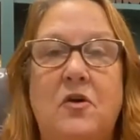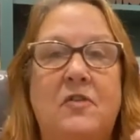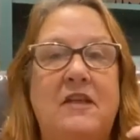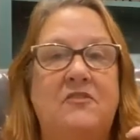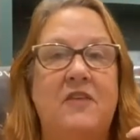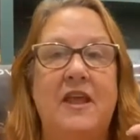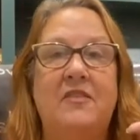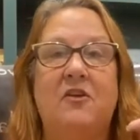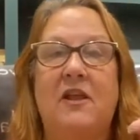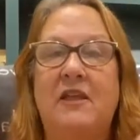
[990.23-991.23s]
or they say
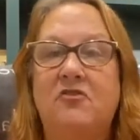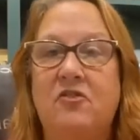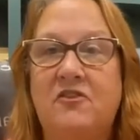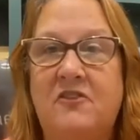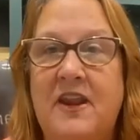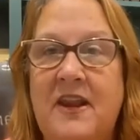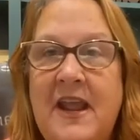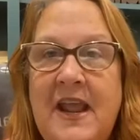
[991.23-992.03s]
they're interested,